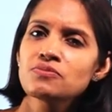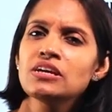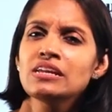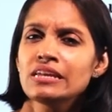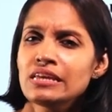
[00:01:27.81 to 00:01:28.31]

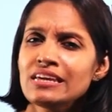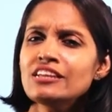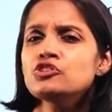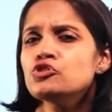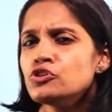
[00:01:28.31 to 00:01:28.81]
we
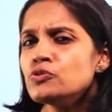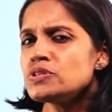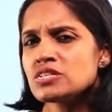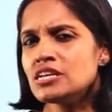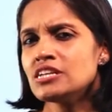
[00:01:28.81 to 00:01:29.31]
need to
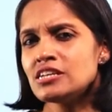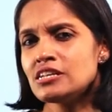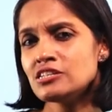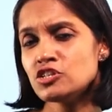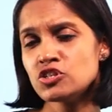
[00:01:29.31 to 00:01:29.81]
use heat
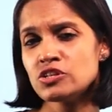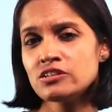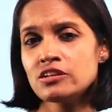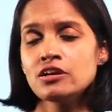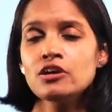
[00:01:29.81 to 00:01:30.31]
energy,
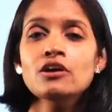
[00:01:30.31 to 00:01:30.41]
children?